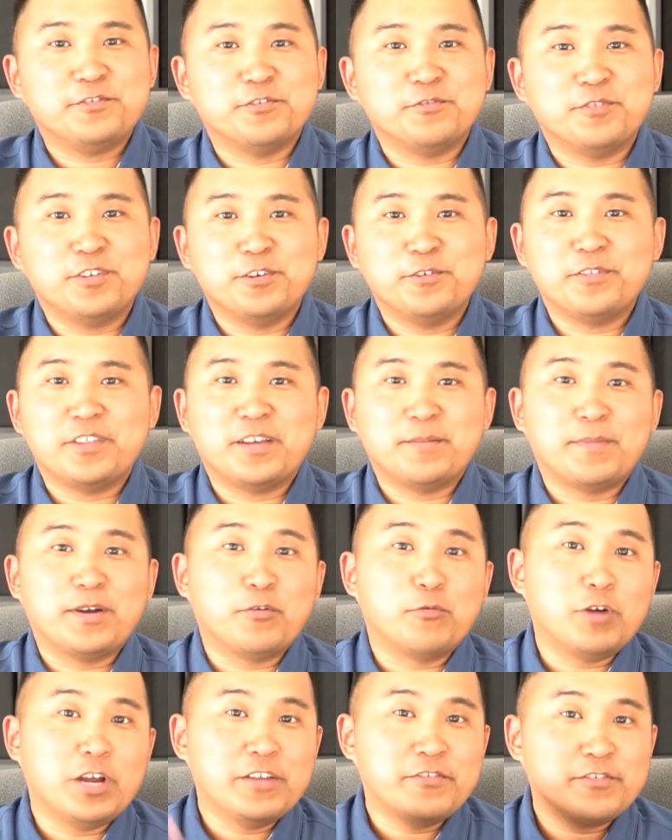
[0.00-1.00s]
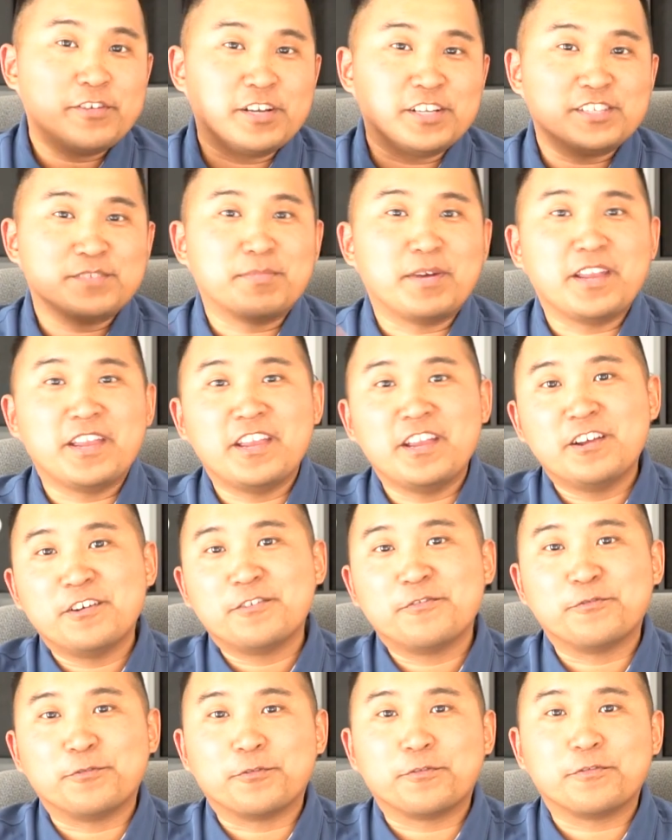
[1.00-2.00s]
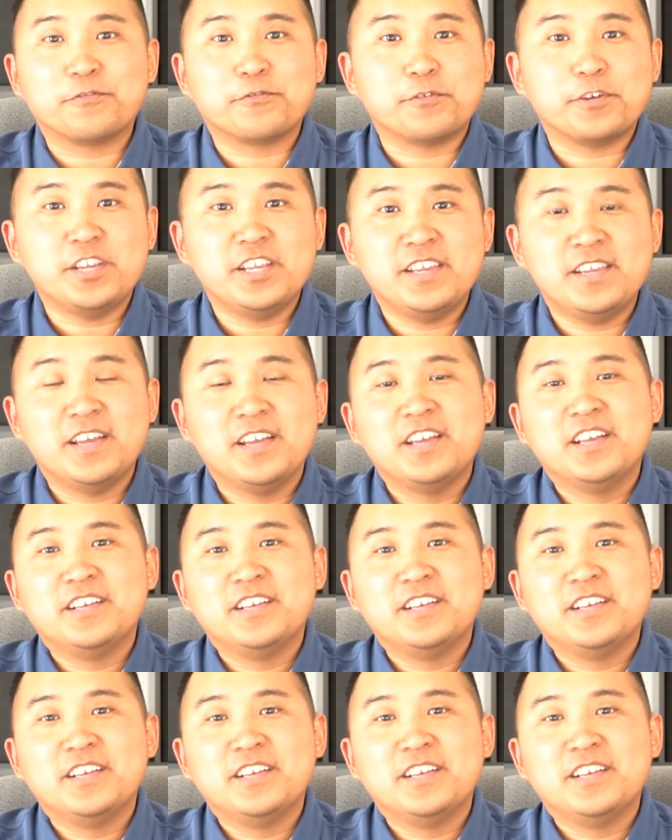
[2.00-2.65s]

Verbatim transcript: you'll know that my wife cuts my hair for free